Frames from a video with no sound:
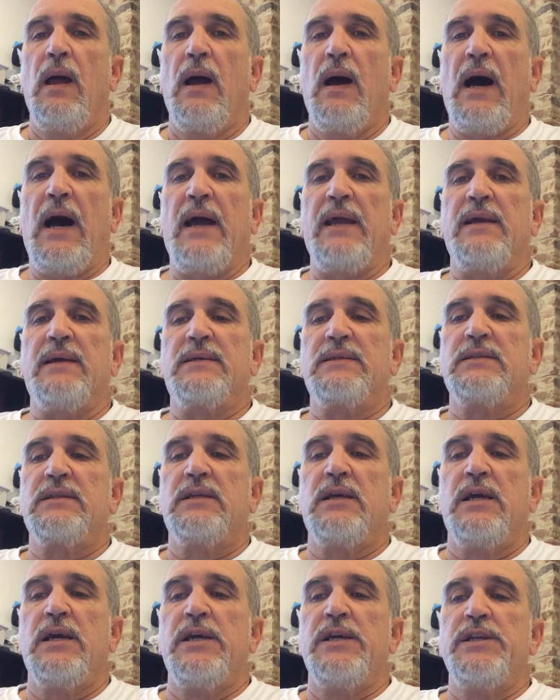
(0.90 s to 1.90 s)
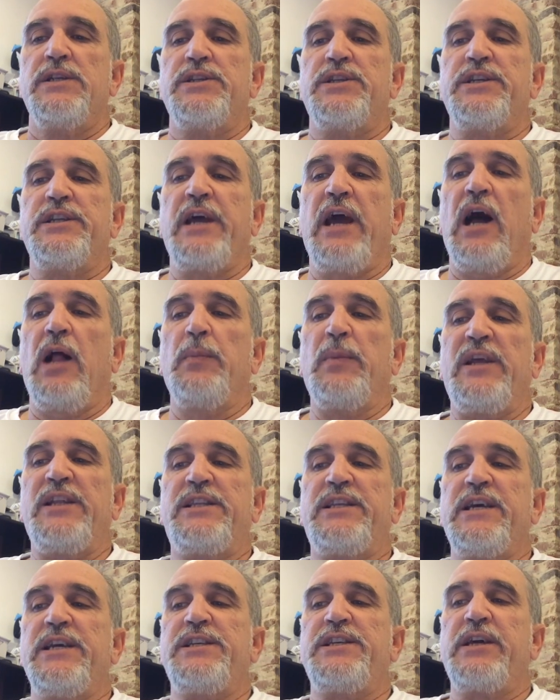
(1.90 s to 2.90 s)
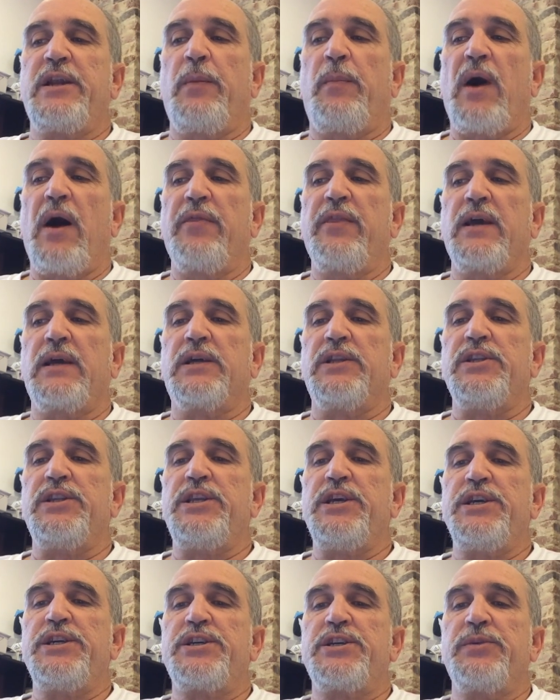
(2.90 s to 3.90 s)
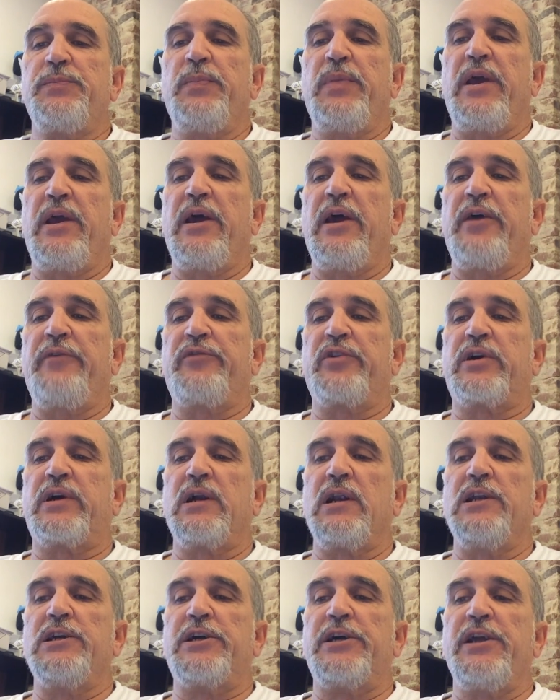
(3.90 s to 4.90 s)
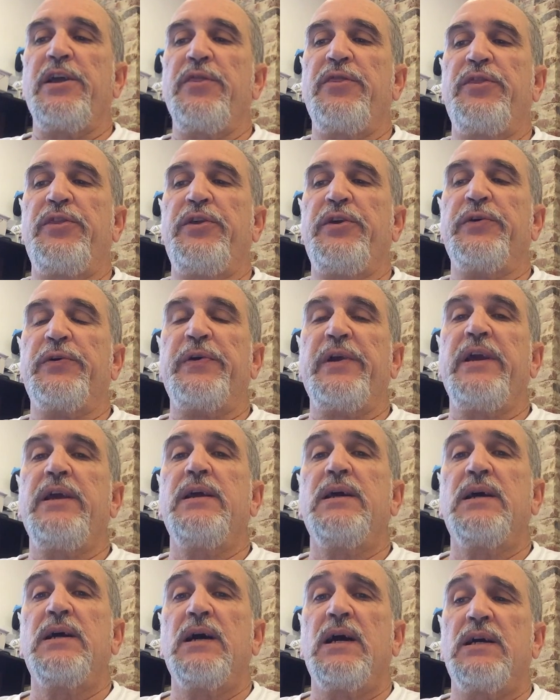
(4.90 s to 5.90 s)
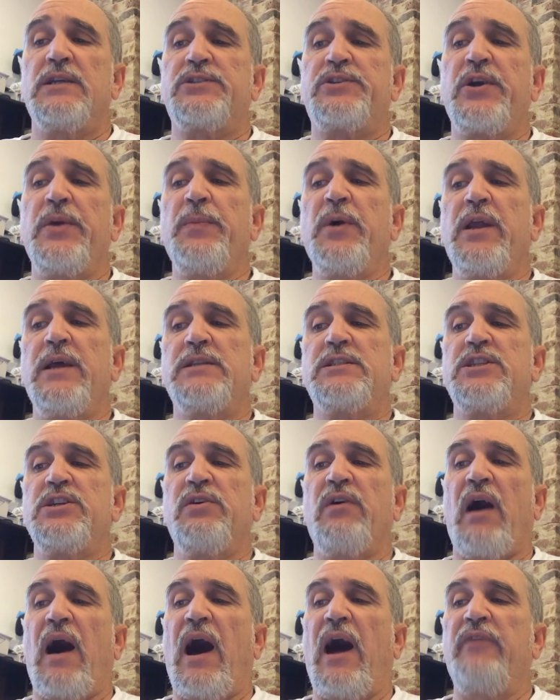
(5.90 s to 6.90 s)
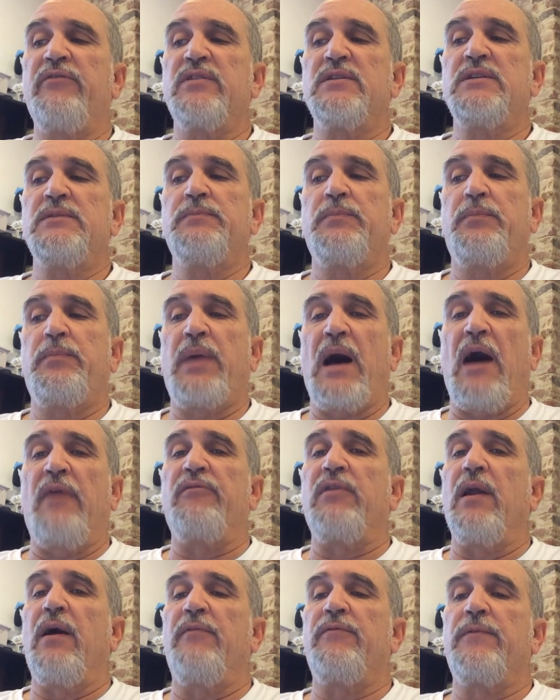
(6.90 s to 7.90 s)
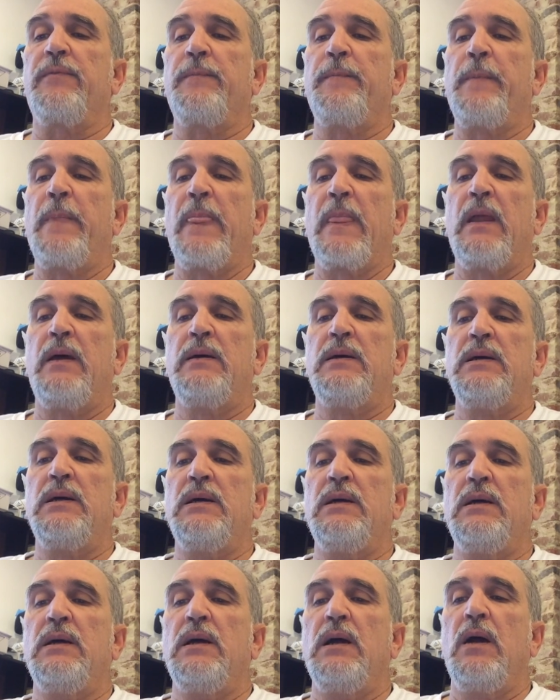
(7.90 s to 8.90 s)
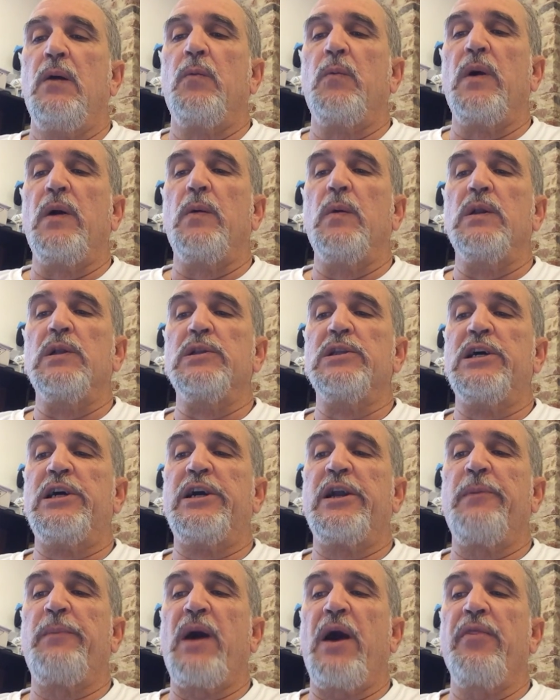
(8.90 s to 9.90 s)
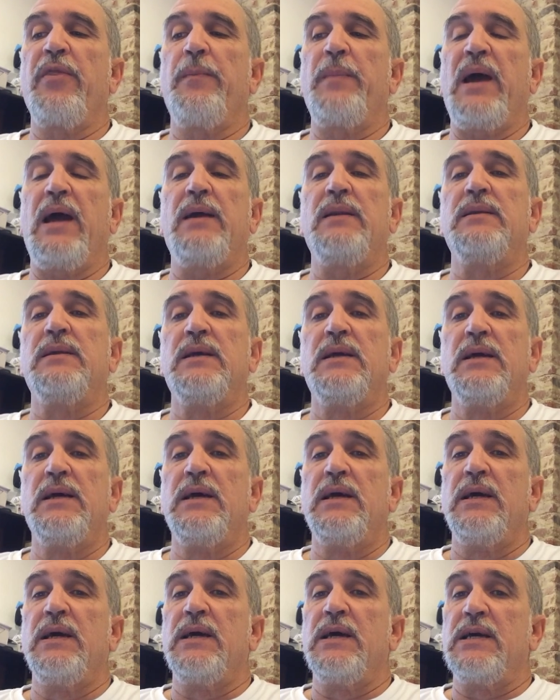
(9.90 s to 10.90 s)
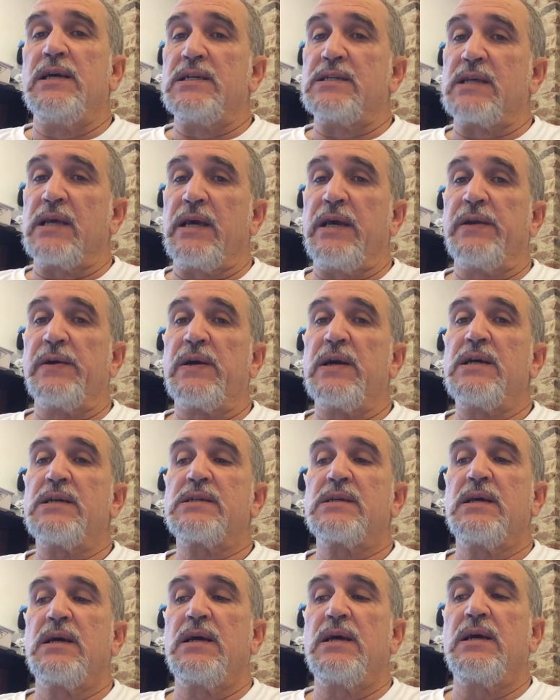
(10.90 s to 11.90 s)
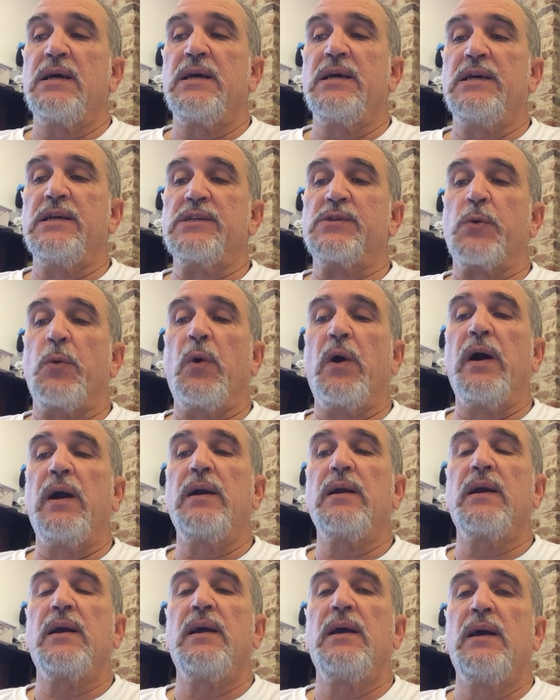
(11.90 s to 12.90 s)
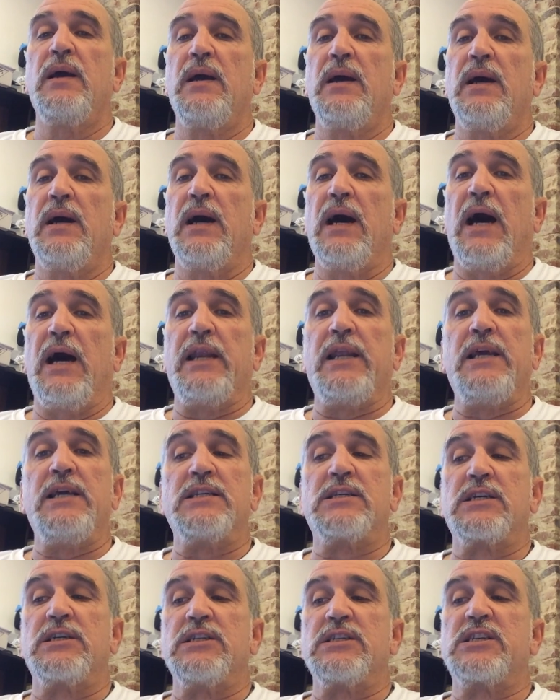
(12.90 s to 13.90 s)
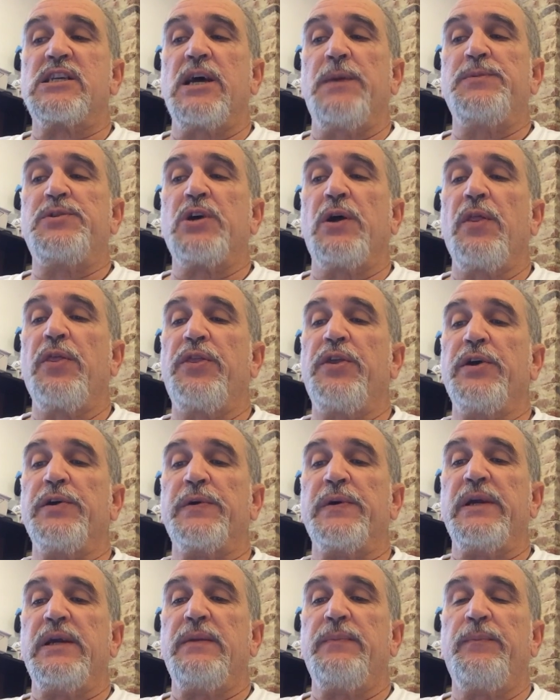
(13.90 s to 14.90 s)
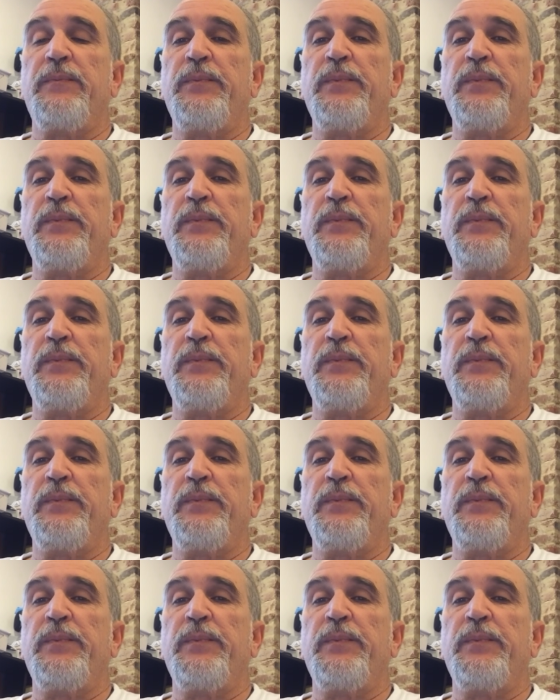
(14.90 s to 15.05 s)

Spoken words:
Hi, today I'll be teaching about the conditioned behavioral learning theory attributed to Ivan Pavlov. We will learn about the man, his interests, his work, and his conceptual theory.